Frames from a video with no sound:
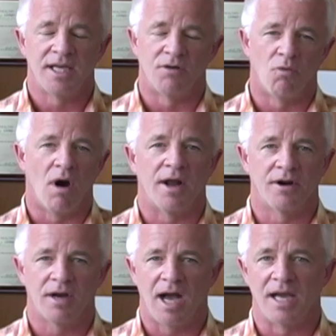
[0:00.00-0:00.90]
in
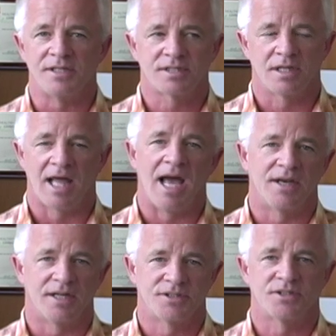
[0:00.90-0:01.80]
water, ice,
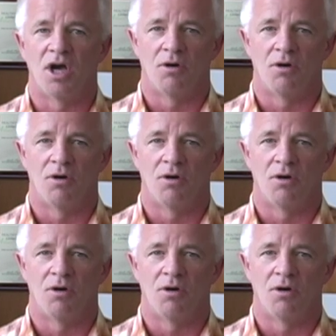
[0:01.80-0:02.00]
land, and snow.